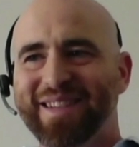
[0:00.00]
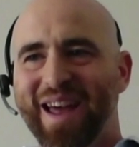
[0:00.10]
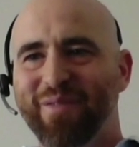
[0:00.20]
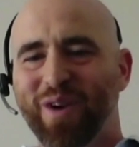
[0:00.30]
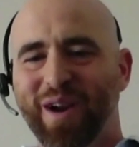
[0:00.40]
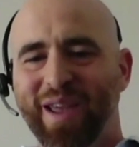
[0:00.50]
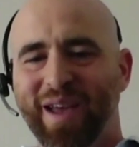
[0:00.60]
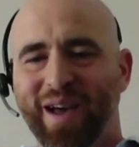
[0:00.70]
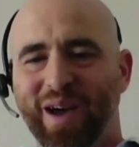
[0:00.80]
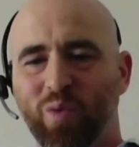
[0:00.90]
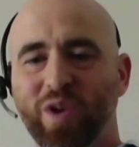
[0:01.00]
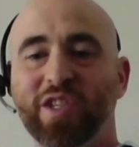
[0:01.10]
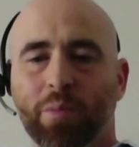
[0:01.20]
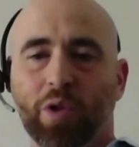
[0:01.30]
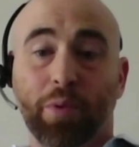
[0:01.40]
very,
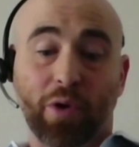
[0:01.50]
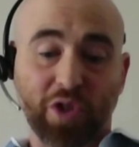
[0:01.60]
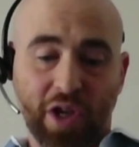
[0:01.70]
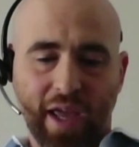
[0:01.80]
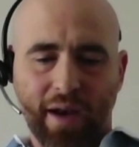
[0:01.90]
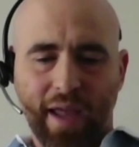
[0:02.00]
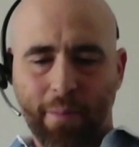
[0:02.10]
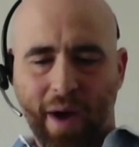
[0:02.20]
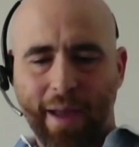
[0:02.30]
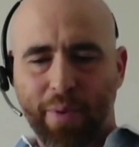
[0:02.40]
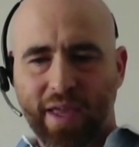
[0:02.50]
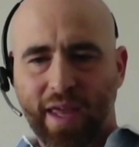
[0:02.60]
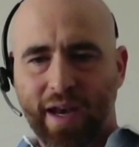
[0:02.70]
reasonable approach, in my opinion.